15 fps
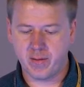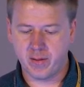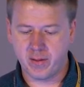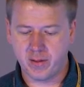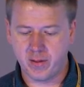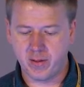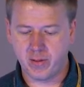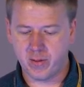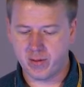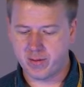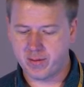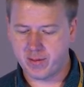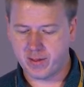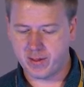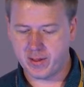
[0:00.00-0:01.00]
and you can
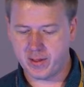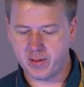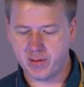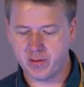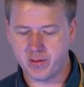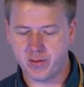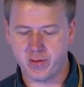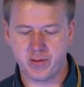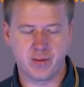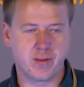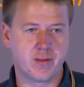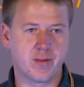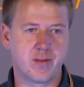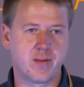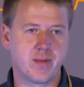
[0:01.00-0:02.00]
see that the search
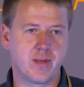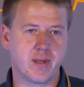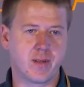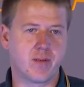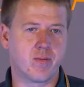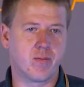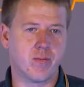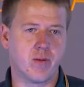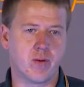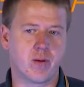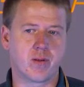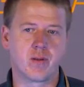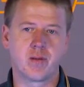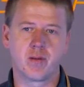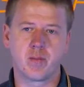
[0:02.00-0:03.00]
is still the
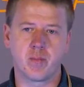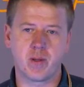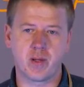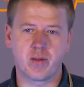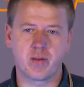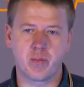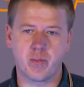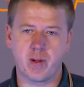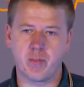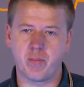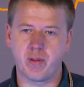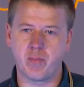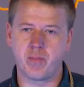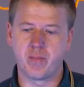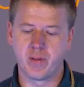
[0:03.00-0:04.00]
fourth biggest
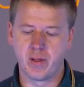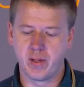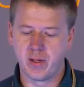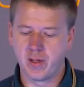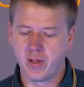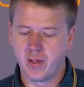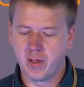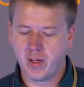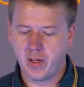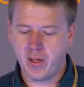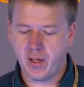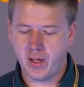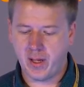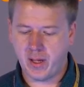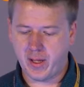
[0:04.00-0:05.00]
problem.
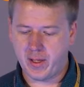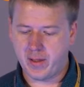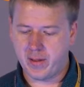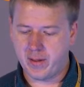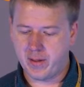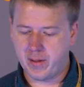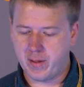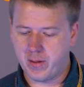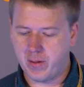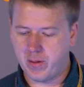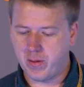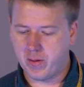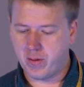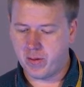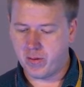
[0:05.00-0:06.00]
And
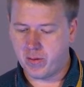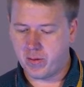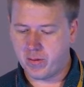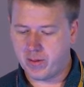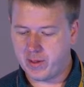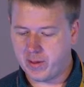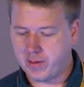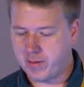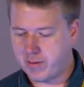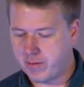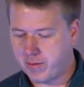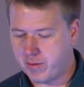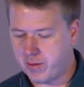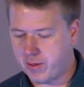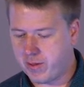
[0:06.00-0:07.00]
on that
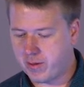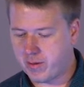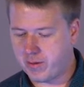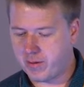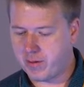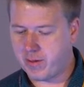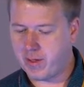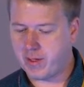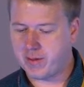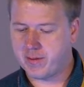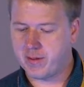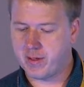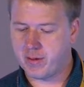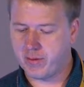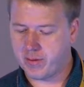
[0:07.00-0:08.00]
chart on the right
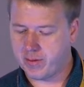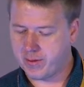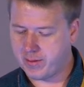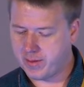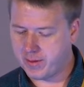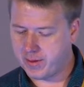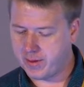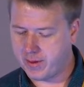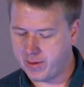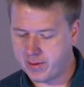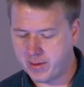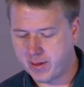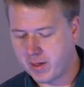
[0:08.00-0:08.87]
side, you can see that